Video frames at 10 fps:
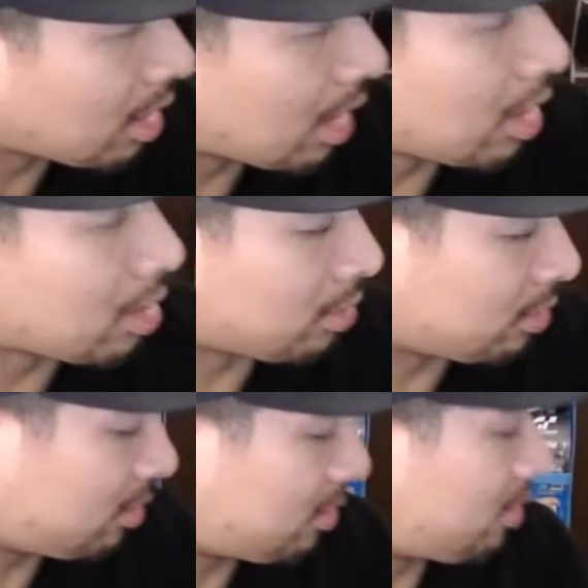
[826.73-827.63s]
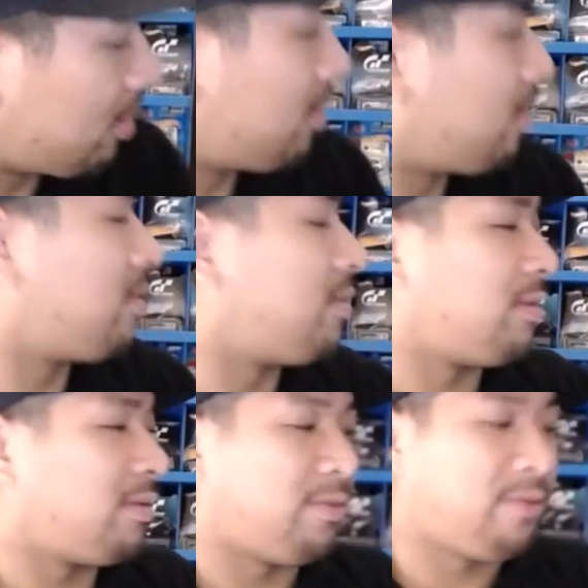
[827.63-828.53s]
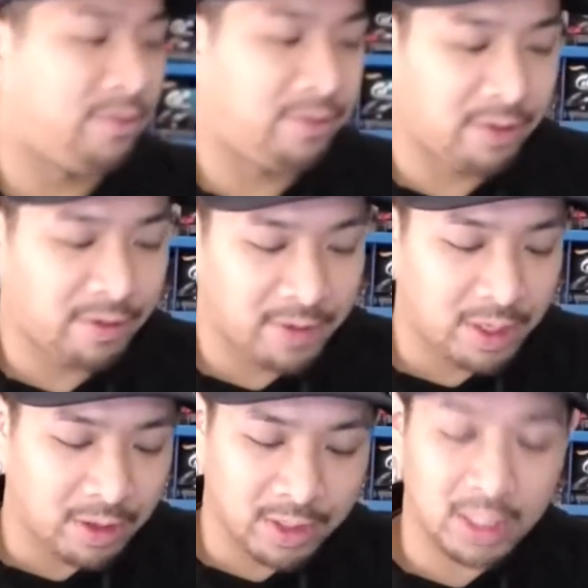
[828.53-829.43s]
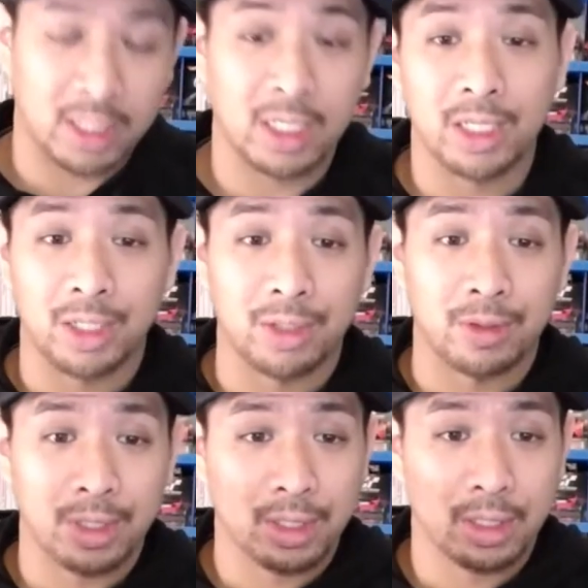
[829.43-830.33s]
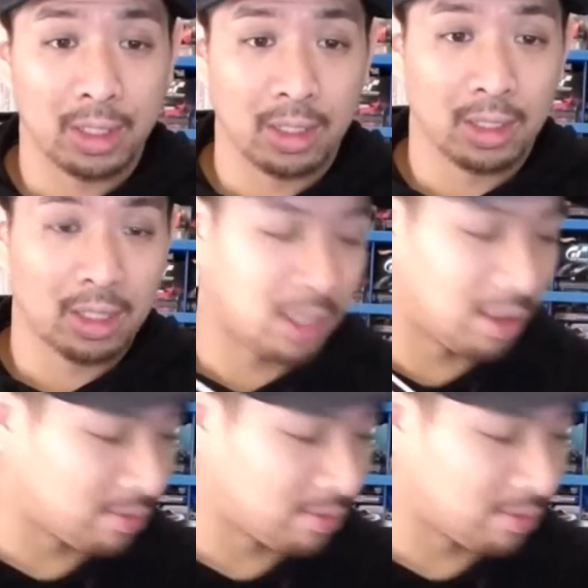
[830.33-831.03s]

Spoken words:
I don't know, 50 or 60 issues of